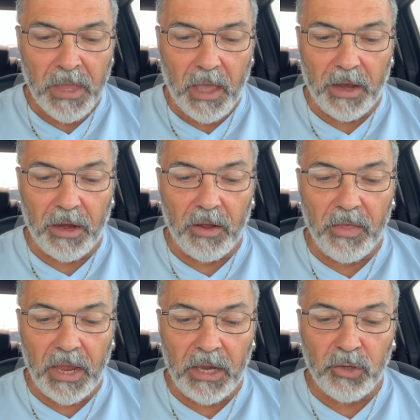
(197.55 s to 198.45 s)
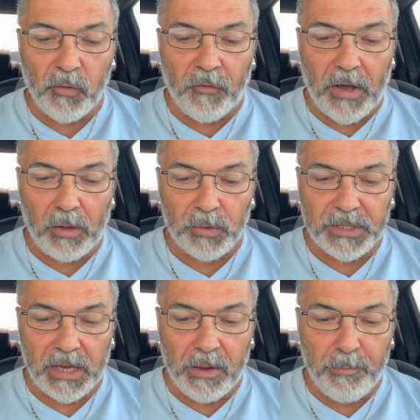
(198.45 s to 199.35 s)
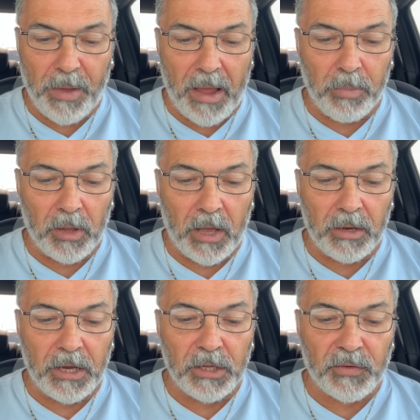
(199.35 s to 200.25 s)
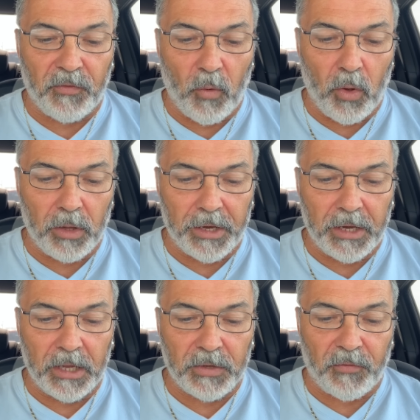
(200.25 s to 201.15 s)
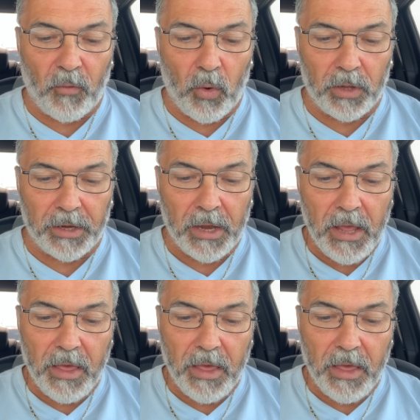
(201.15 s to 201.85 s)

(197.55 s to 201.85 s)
And another angel followed, saying, Babylon is fallen, is fallen,